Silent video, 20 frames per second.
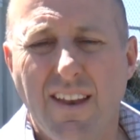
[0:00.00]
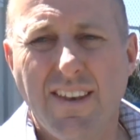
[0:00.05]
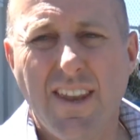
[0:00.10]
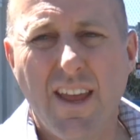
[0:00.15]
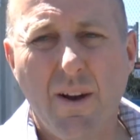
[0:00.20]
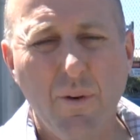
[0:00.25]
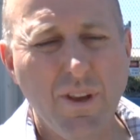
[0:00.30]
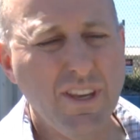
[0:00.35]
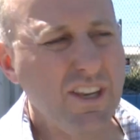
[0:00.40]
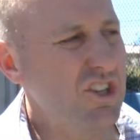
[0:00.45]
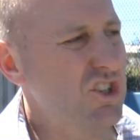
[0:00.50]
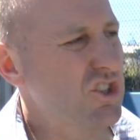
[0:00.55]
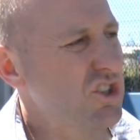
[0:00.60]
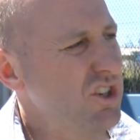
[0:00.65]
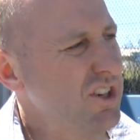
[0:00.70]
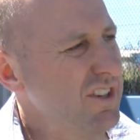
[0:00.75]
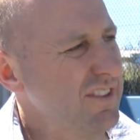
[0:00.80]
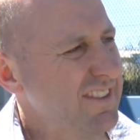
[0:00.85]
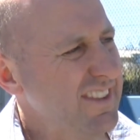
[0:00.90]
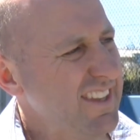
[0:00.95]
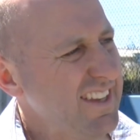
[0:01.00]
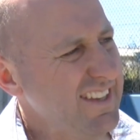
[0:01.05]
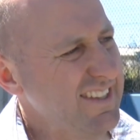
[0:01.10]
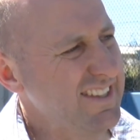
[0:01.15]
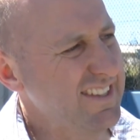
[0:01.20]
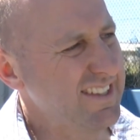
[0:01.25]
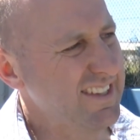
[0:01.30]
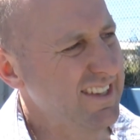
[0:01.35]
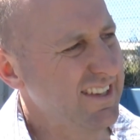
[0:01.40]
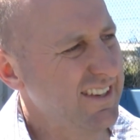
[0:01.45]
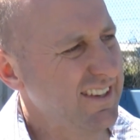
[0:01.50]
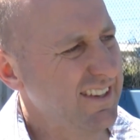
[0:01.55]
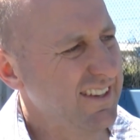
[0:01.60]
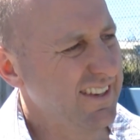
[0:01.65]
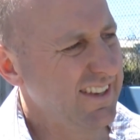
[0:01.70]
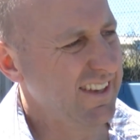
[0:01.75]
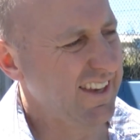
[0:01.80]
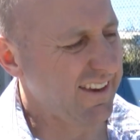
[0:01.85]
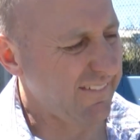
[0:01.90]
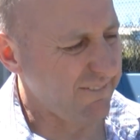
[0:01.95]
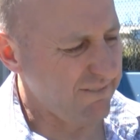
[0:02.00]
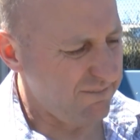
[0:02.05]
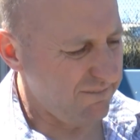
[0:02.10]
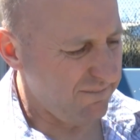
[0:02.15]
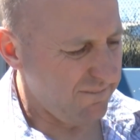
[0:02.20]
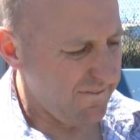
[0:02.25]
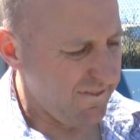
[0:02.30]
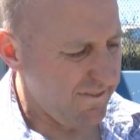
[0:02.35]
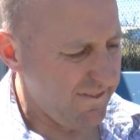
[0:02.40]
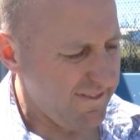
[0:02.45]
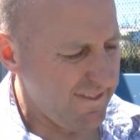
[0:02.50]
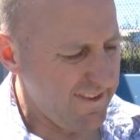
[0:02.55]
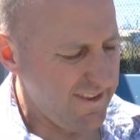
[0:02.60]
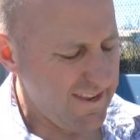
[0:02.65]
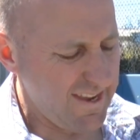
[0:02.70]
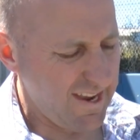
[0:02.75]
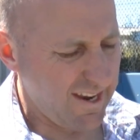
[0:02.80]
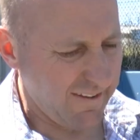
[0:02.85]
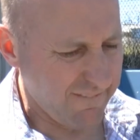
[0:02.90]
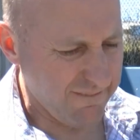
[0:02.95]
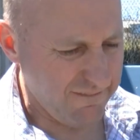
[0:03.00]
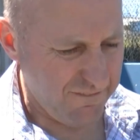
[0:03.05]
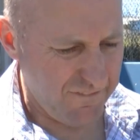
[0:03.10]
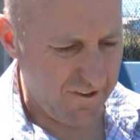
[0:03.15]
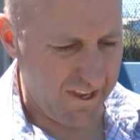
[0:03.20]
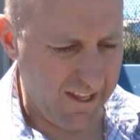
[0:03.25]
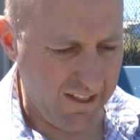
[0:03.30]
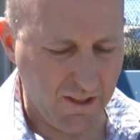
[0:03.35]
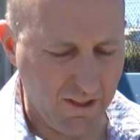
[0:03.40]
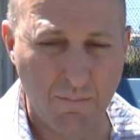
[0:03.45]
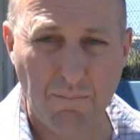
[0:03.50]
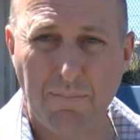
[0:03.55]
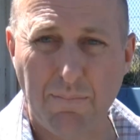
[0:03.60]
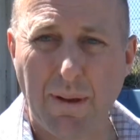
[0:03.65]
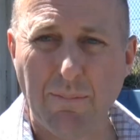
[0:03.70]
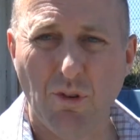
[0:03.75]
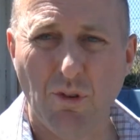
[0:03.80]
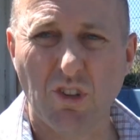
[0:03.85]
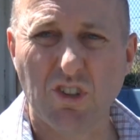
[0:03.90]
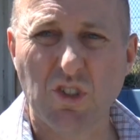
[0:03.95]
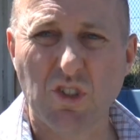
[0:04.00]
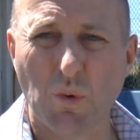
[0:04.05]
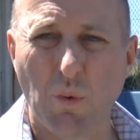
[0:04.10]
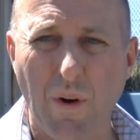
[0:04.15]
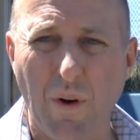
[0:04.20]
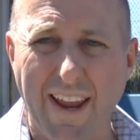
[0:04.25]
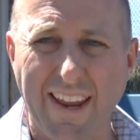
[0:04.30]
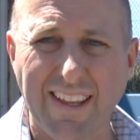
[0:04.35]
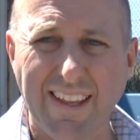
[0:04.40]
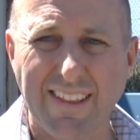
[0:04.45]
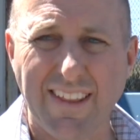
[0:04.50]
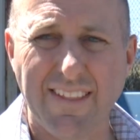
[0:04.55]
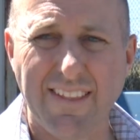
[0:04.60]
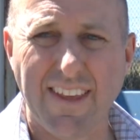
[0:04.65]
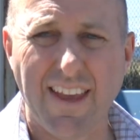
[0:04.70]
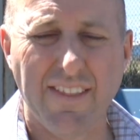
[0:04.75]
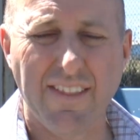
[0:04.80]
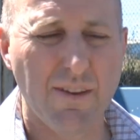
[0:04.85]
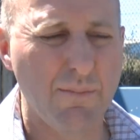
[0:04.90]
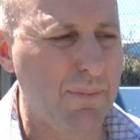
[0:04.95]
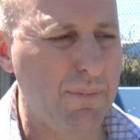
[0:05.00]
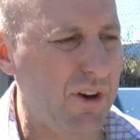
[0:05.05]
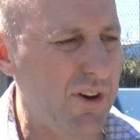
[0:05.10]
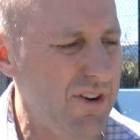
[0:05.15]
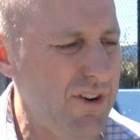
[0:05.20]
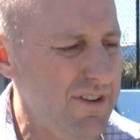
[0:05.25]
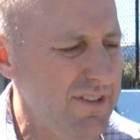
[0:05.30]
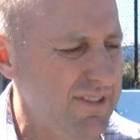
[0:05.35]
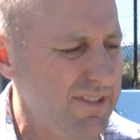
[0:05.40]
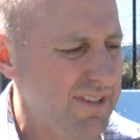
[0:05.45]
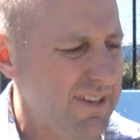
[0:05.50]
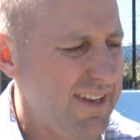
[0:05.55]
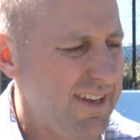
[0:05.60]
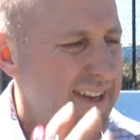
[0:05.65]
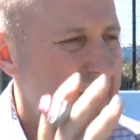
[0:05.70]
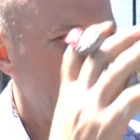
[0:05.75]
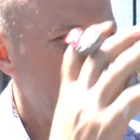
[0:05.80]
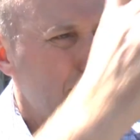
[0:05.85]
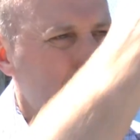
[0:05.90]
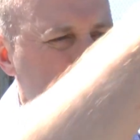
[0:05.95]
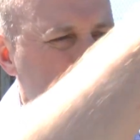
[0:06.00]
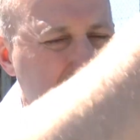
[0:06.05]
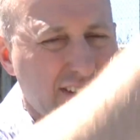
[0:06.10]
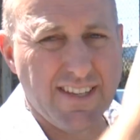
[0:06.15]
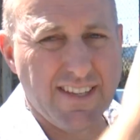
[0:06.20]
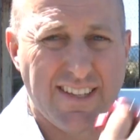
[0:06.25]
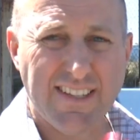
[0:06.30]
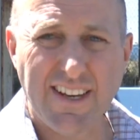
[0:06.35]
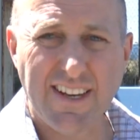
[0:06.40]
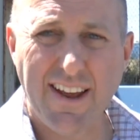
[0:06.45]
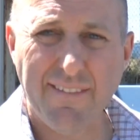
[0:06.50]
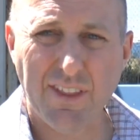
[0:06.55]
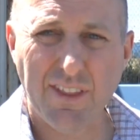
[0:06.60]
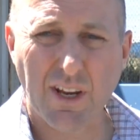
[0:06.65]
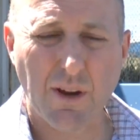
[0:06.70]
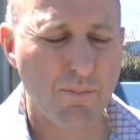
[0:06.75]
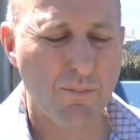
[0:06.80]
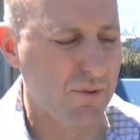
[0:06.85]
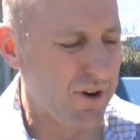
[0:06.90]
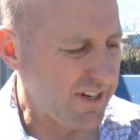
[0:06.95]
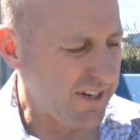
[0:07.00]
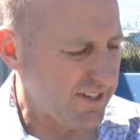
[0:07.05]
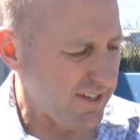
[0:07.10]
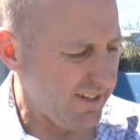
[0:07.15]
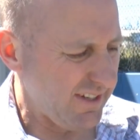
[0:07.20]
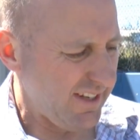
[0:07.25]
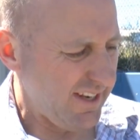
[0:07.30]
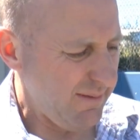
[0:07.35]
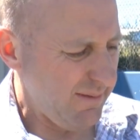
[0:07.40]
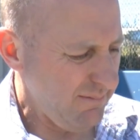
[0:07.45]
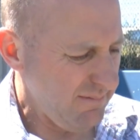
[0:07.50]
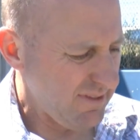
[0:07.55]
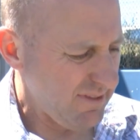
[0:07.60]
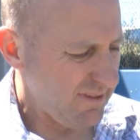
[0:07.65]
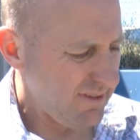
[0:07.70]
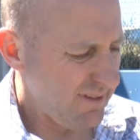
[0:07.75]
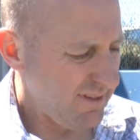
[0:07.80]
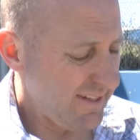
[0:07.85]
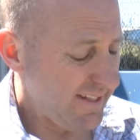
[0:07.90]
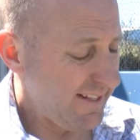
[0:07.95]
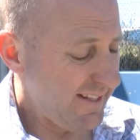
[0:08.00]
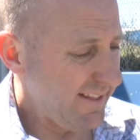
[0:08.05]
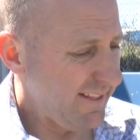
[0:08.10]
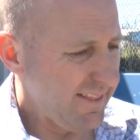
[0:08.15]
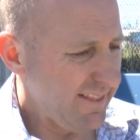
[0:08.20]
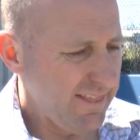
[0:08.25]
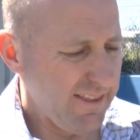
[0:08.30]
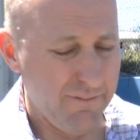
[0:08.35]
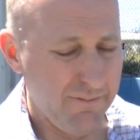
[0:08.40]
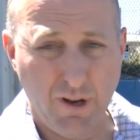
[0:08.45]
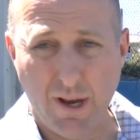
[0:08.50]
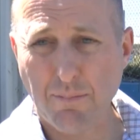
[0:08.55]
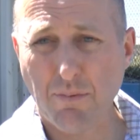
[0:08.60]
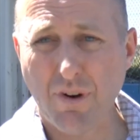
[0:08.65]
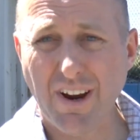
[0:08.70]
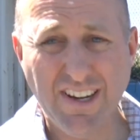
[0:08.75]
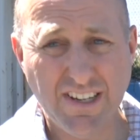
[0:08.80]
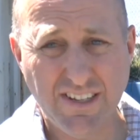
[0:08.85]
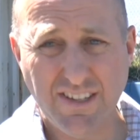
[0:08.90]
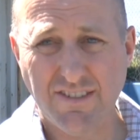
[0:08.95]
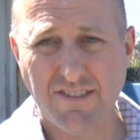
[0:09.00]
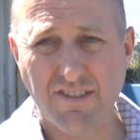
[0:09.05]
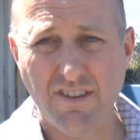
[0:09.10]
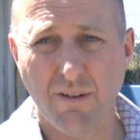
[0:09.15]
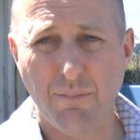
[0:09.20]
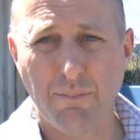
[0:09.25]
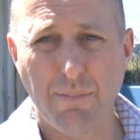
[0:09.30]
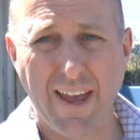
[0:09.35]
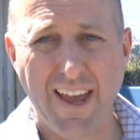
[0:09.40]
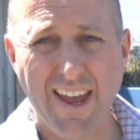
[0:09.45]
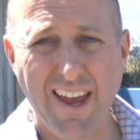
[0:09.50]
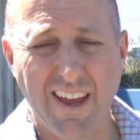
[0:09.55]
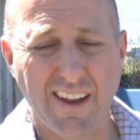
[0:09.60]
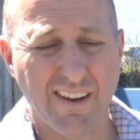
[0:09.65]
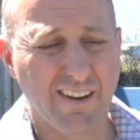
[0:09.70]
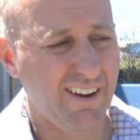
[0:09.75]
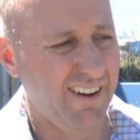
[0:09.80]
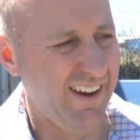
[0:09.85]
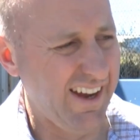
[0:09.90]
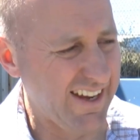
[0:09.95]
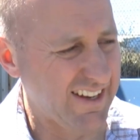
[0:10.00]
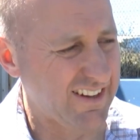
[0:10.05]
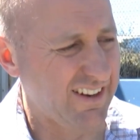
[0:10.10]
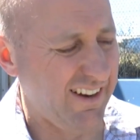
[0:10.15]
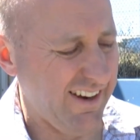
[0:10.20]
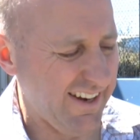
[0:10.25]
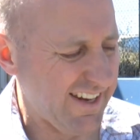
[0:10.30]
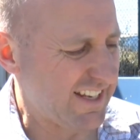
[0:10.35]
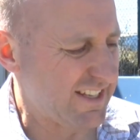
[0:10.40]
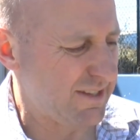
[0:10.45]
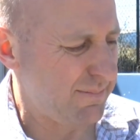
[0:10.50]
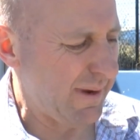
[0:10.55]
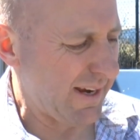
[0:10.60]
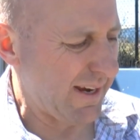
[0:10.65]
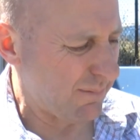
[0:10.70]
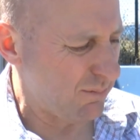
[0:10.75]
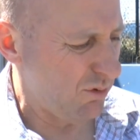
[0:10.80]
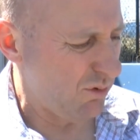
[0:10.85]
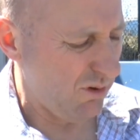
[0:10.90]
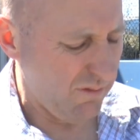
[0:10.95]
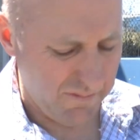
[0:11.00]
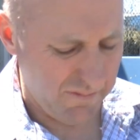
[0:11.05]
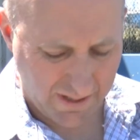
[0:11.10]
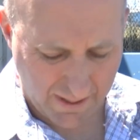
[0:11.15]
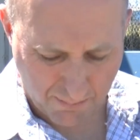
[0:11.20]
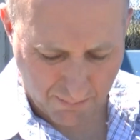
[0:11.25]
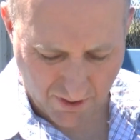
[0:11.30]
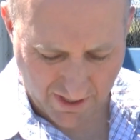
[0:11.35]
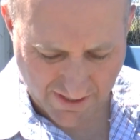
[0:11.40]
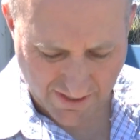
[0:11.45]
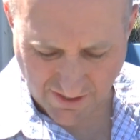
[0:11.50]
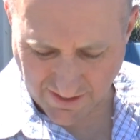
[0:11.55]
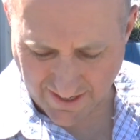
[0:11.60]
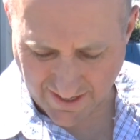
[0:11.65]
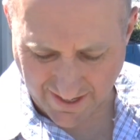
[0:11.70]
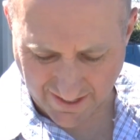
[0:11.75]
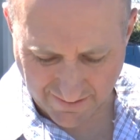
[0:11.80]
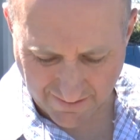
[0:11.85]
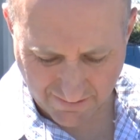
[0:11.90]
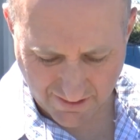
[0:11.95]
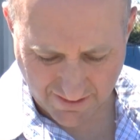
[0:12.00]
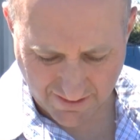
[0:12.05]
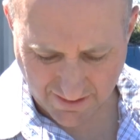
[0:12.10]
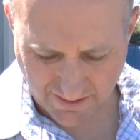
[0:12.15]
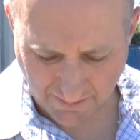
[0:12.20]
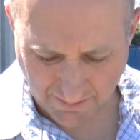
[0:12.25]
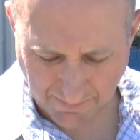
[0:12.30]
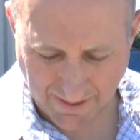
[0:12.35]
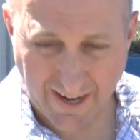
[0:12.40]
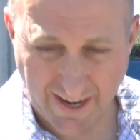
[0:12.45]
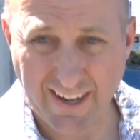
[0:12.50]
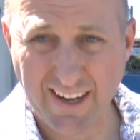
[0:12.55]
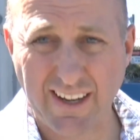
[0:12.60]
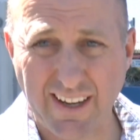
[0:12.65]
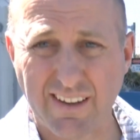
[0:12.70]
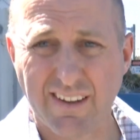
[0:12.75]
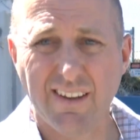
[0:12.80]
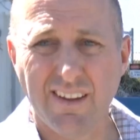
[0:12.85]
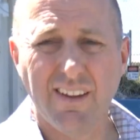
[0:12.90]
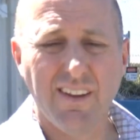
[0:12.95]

Now when you shoot this, you can feel a bit more twang than the other bows because it doesn't have the compression limbs. The vibration's not bad. I'd expect more vibration out of it than I'm getting.